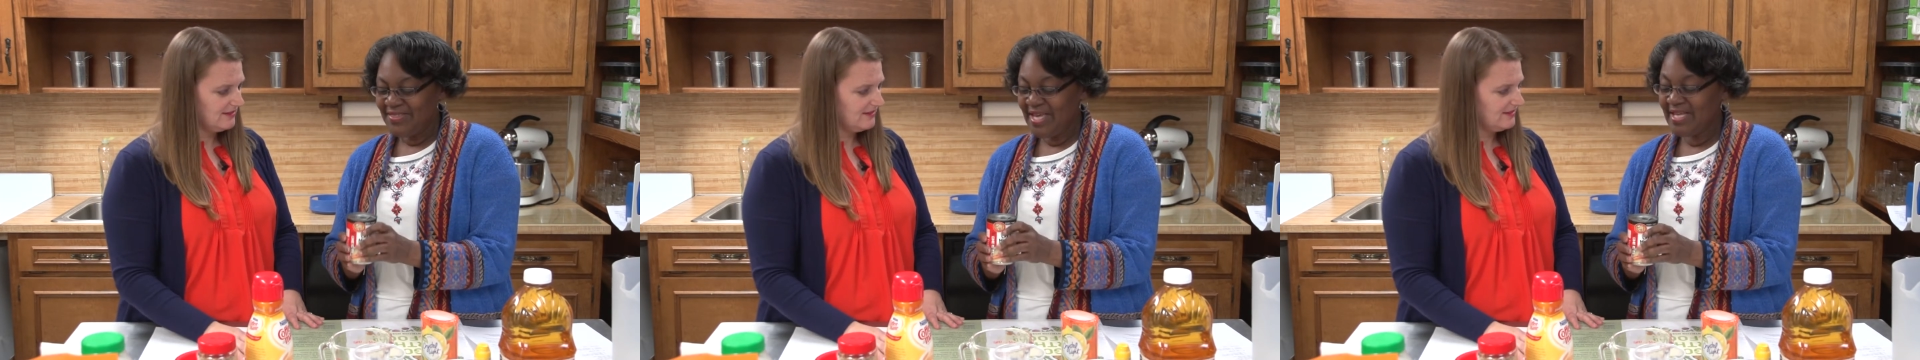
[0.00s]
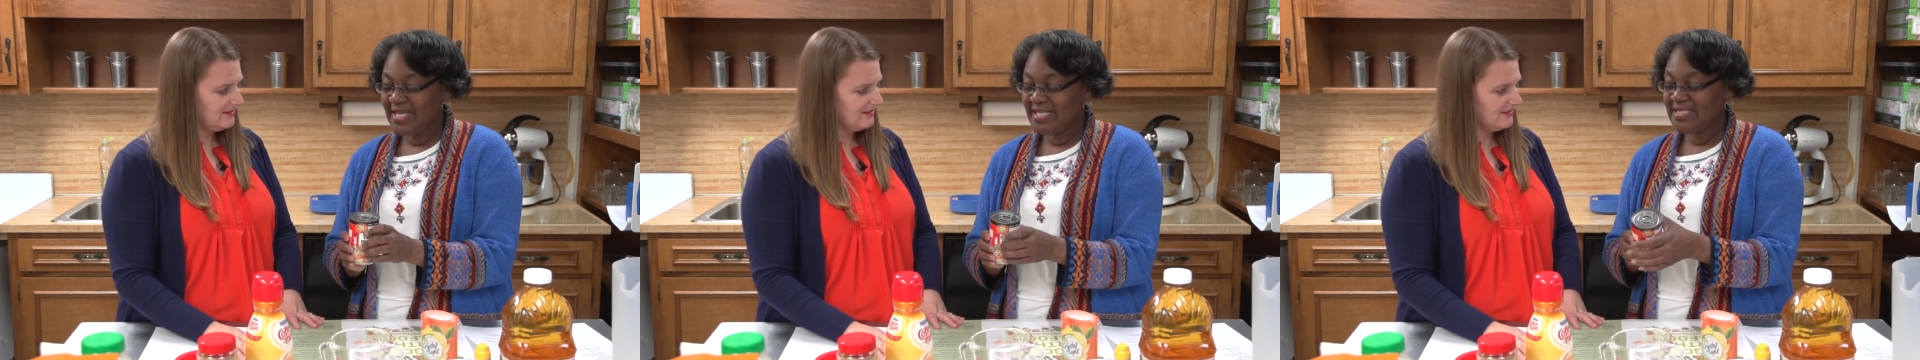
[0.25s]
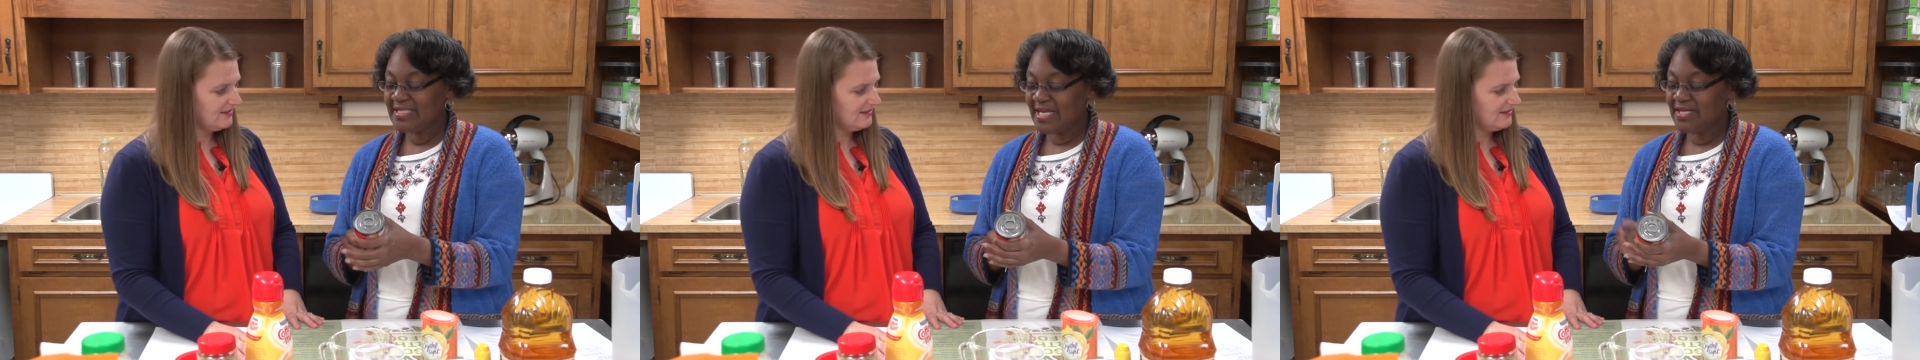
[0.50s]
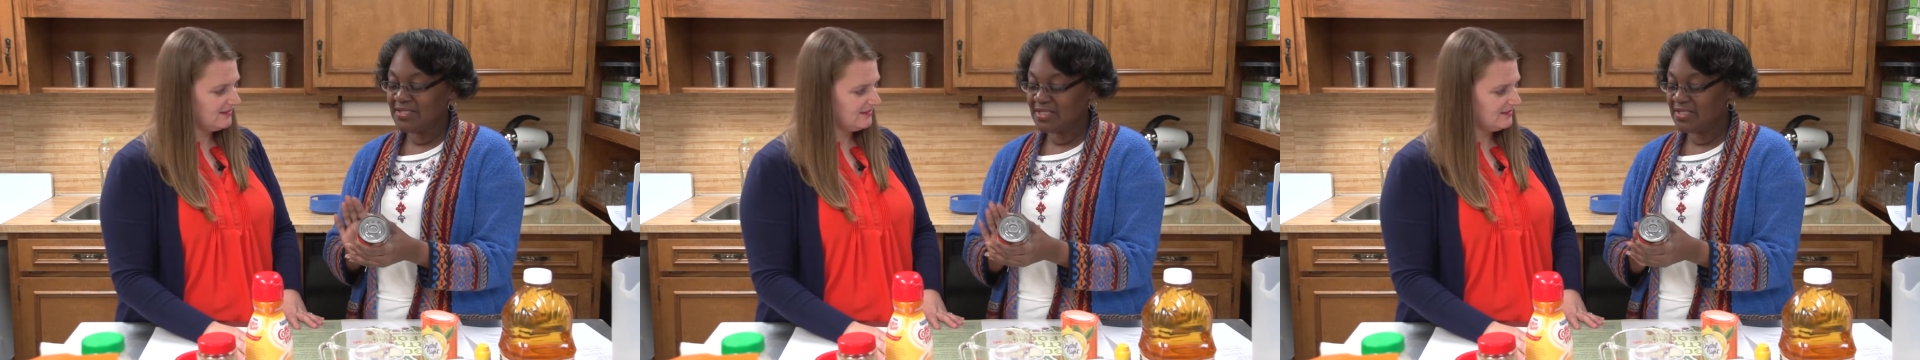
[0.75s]
Speaker 1: then it's
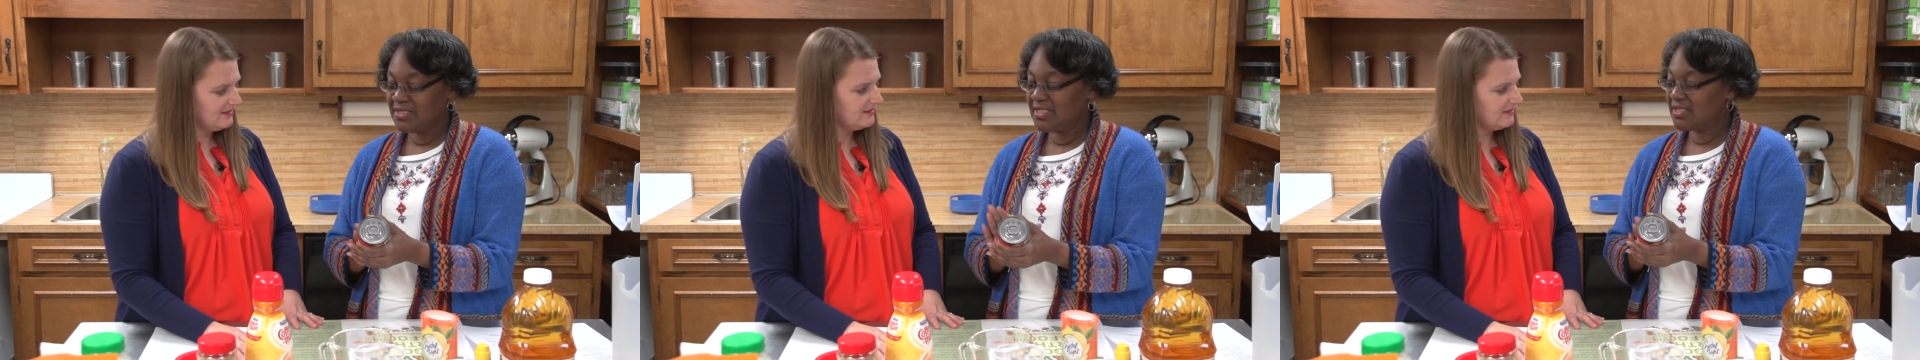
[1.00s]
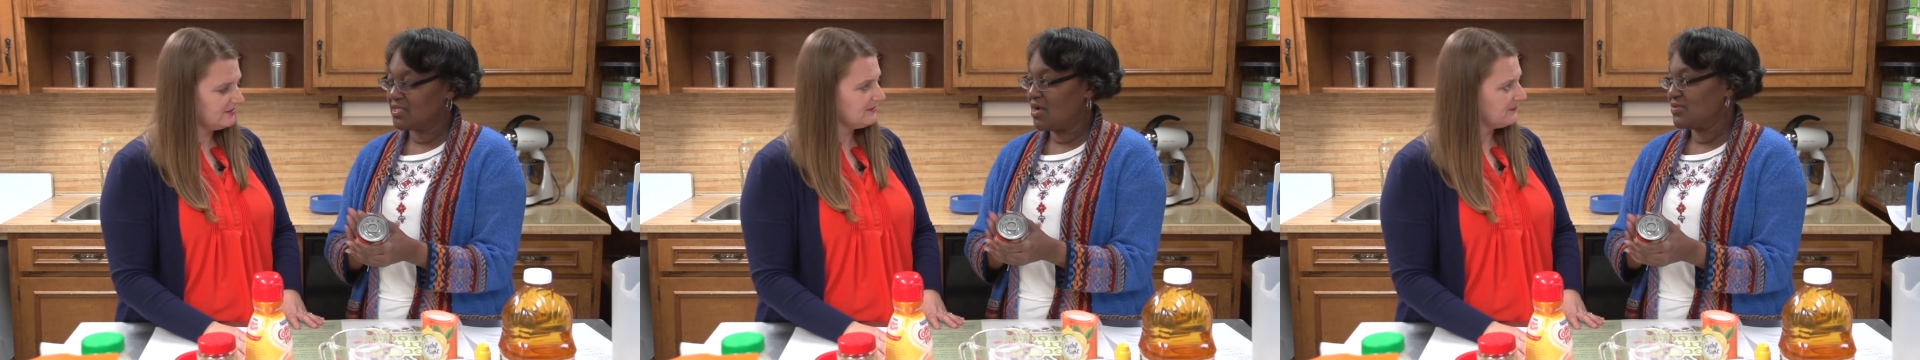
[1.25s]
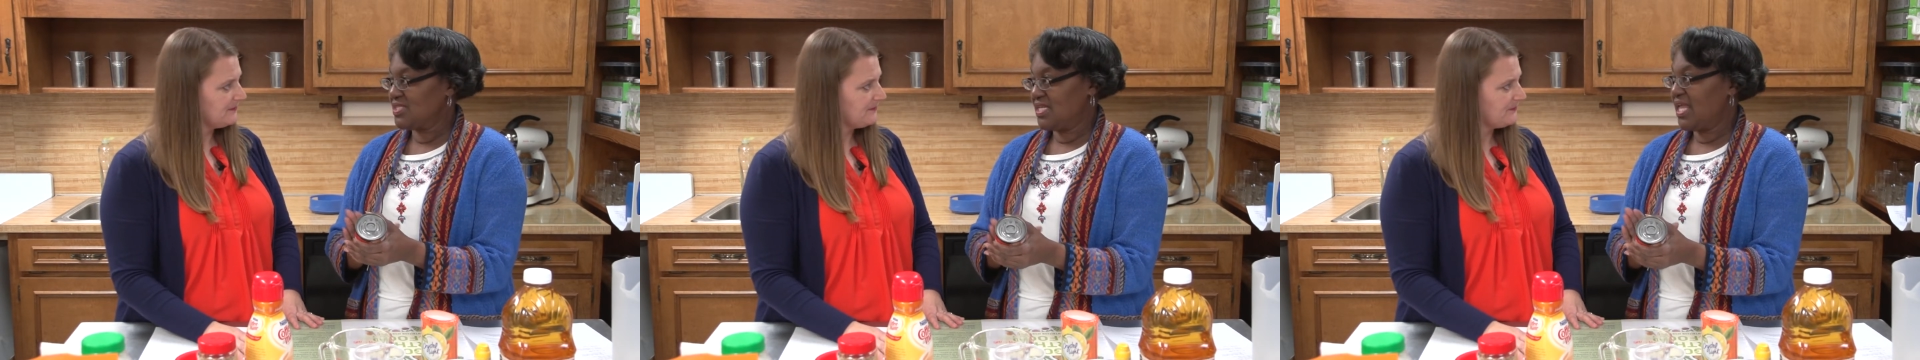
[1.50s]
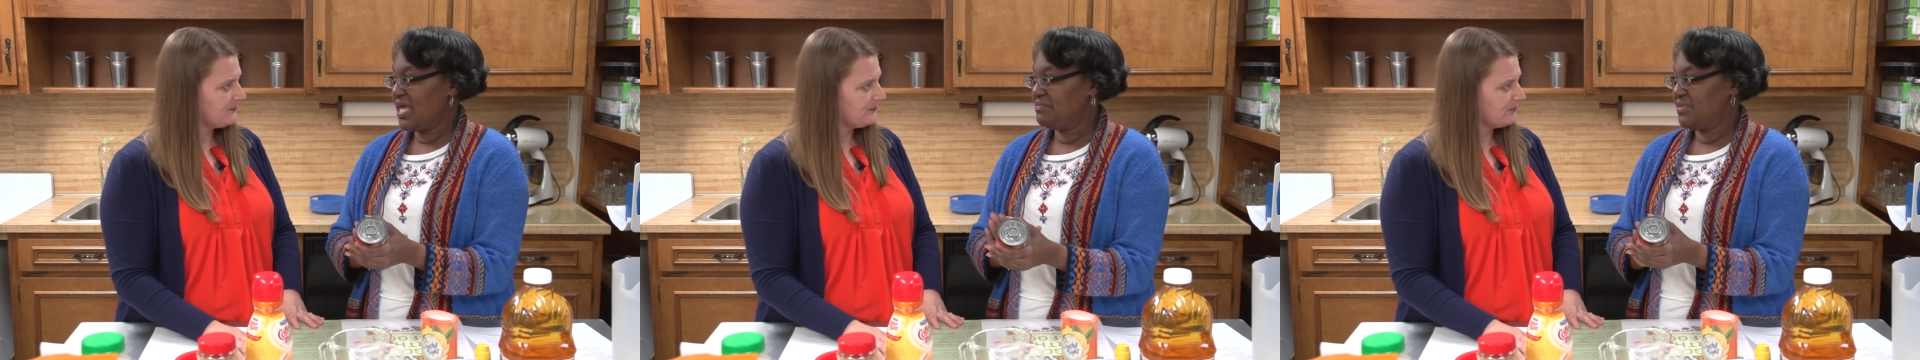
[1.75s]
still good as long as
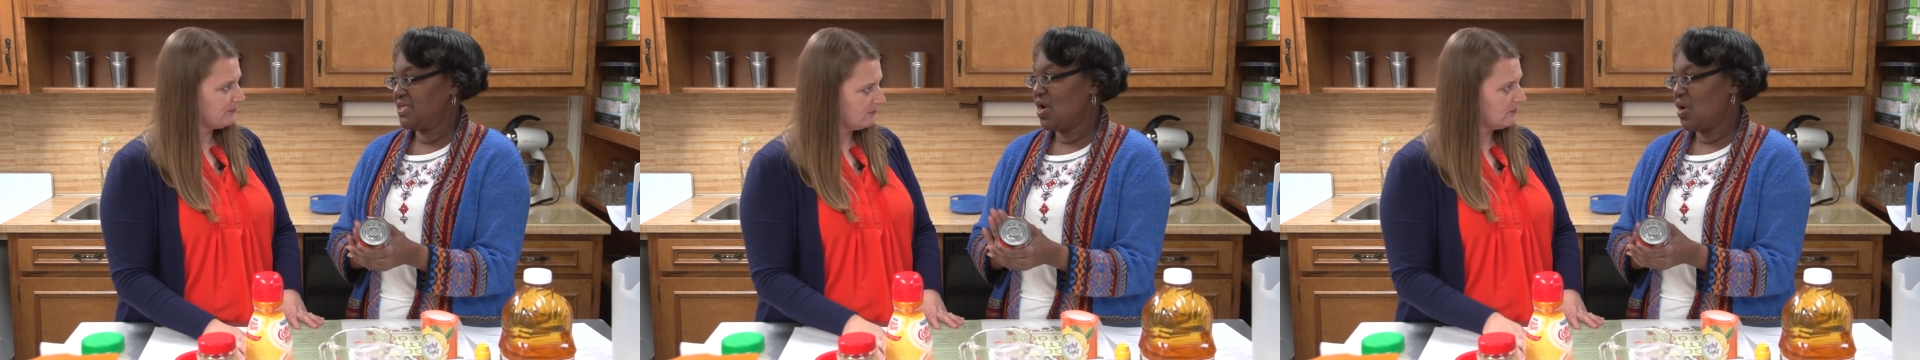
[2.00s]
it hadn't been